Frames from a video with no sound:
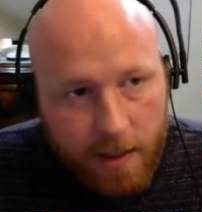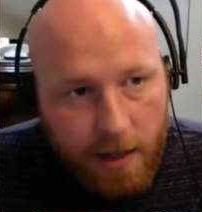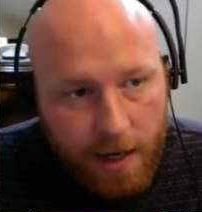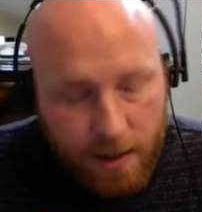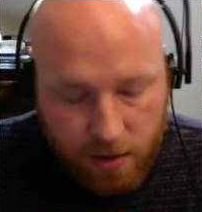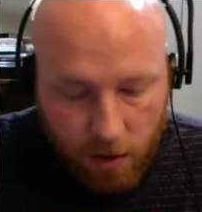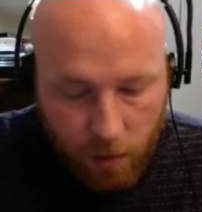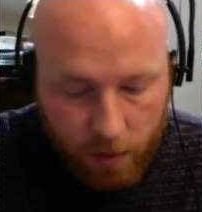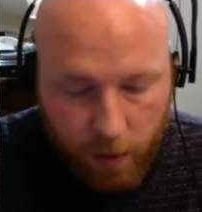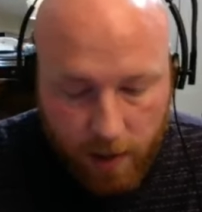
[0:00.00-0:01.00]
And so
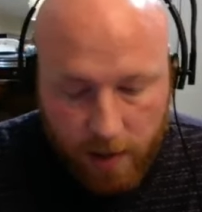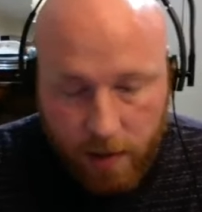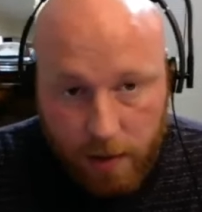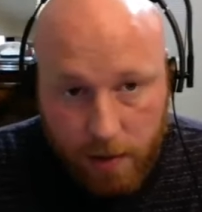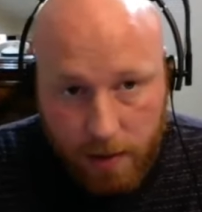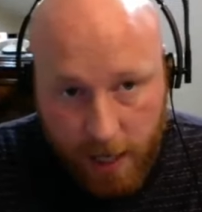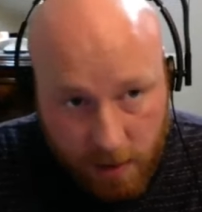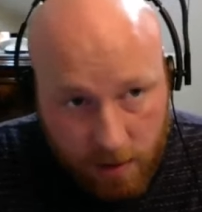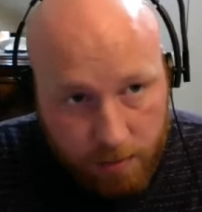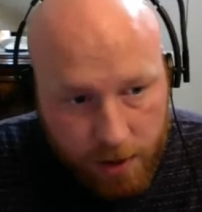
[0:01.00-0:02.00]
we want a task
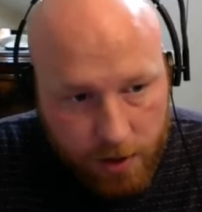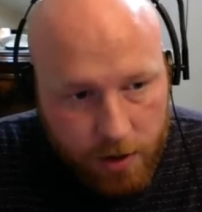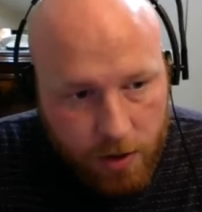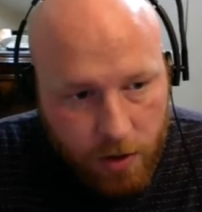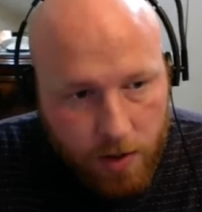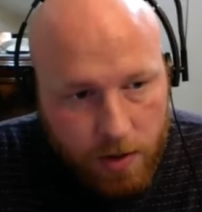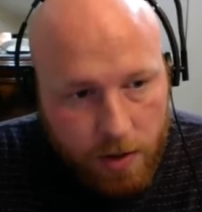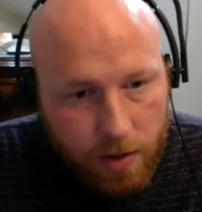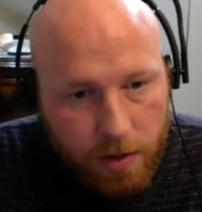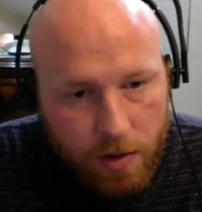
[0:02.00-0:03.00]
completion source.
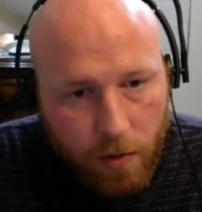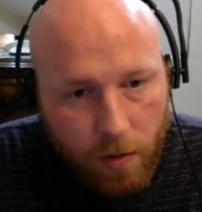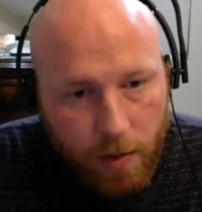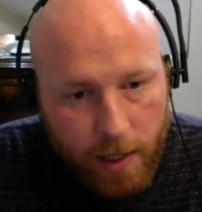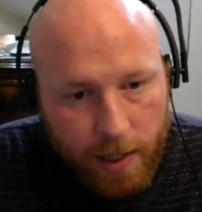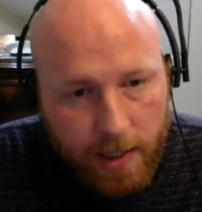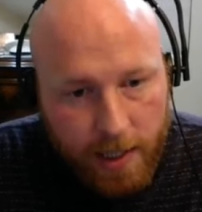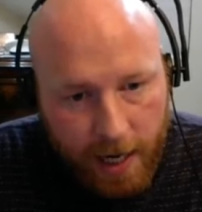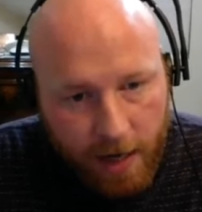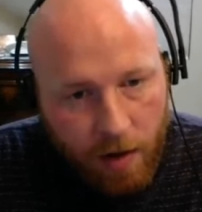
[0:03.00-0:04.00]
So in the
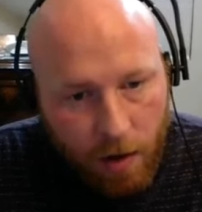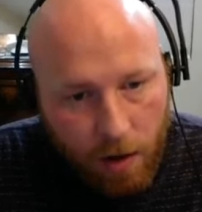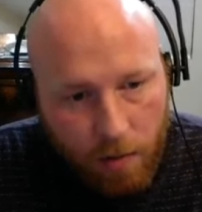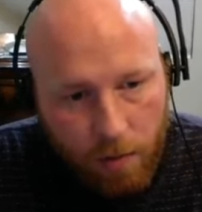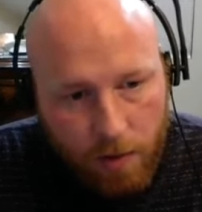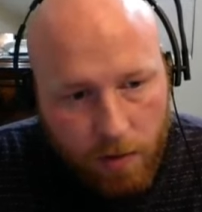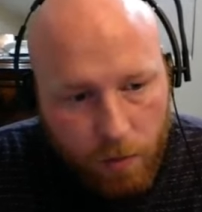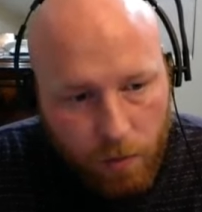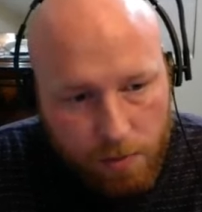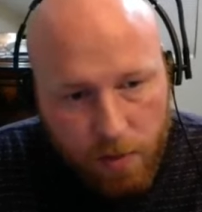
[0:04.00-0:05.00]
GetAll, we'll
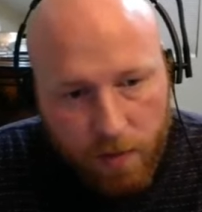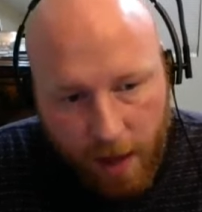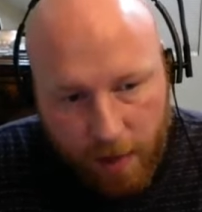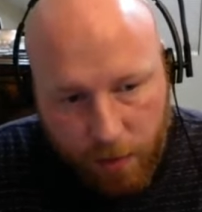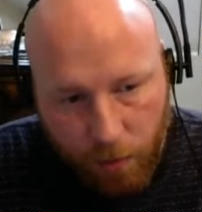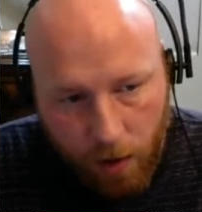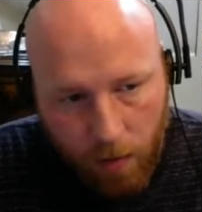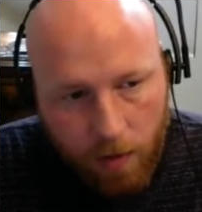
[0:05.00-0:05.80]
remove that throw,